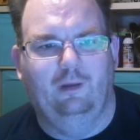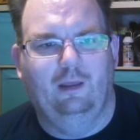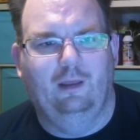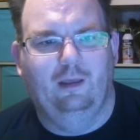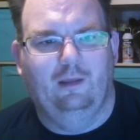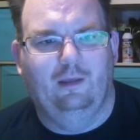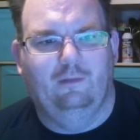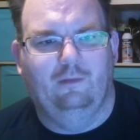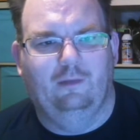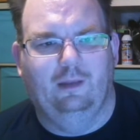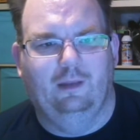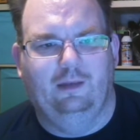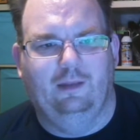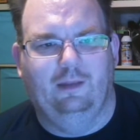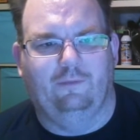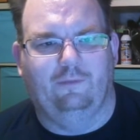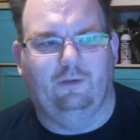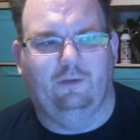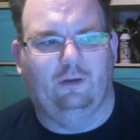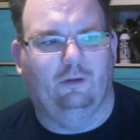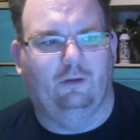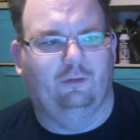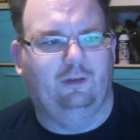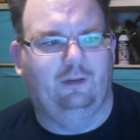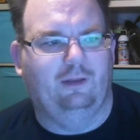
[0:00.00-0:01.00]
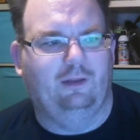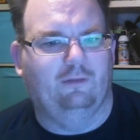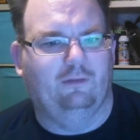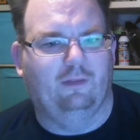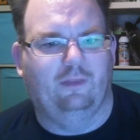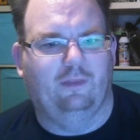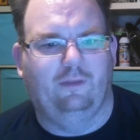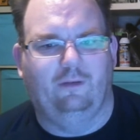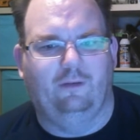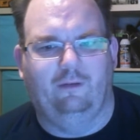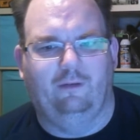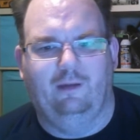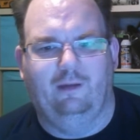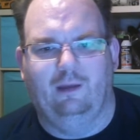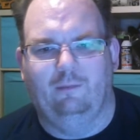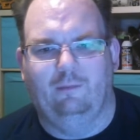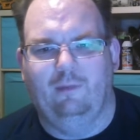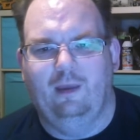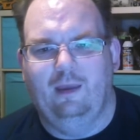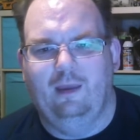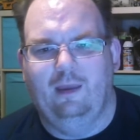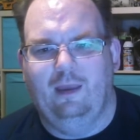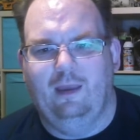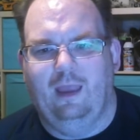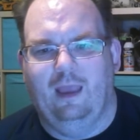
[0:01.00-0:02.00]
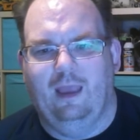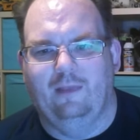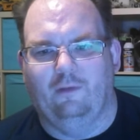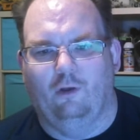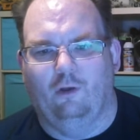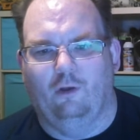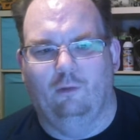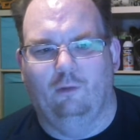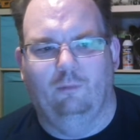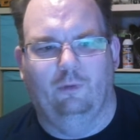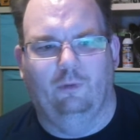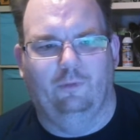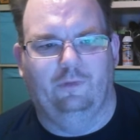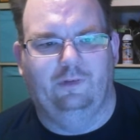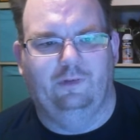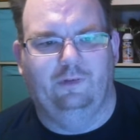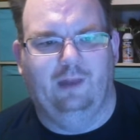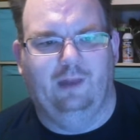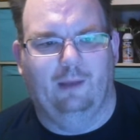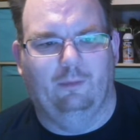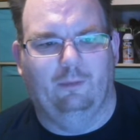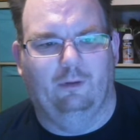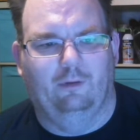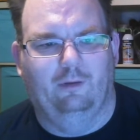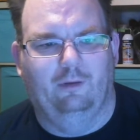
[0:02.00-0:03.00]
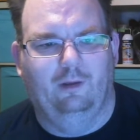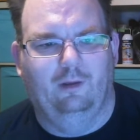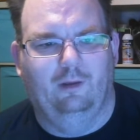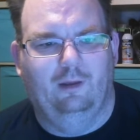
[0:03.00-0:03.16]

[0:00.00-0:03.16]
the difficulty of Ethereum has almost doubled.